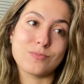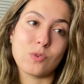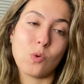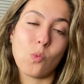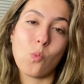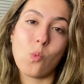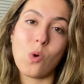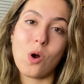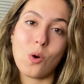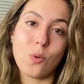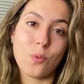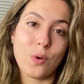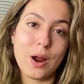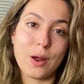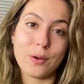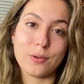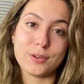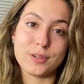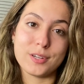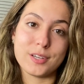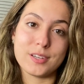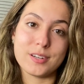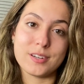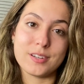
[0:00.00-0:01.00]
well
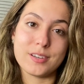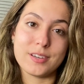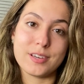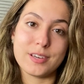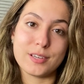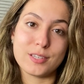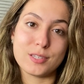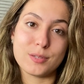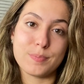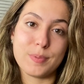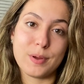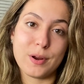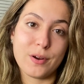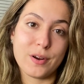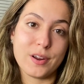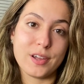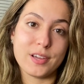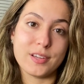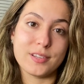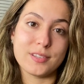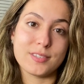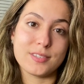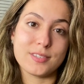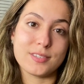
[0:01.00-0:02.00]
rounded
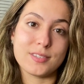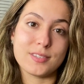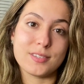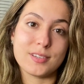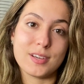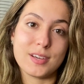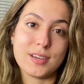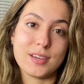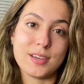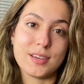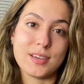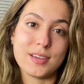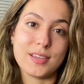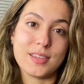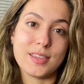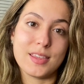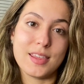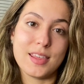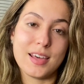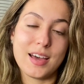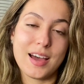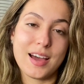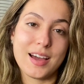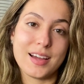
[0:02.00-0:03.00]
experience
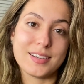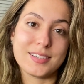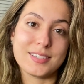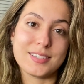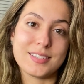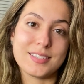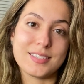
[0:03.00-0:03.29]
that